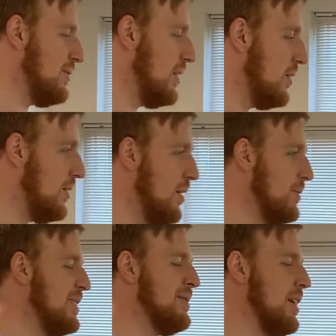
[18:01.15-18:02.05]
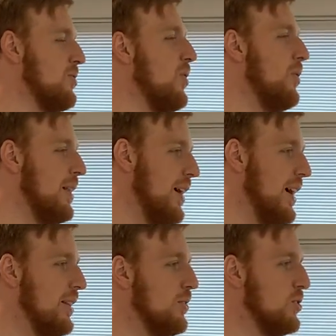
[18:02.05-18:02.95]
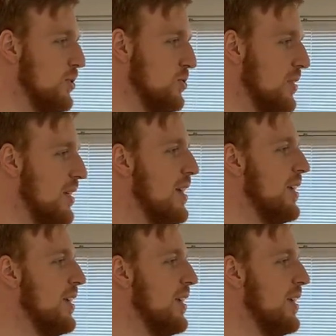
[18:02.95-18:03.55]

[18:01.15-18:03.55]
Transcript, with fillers: you know, it almost seems like a throwaway line, little children,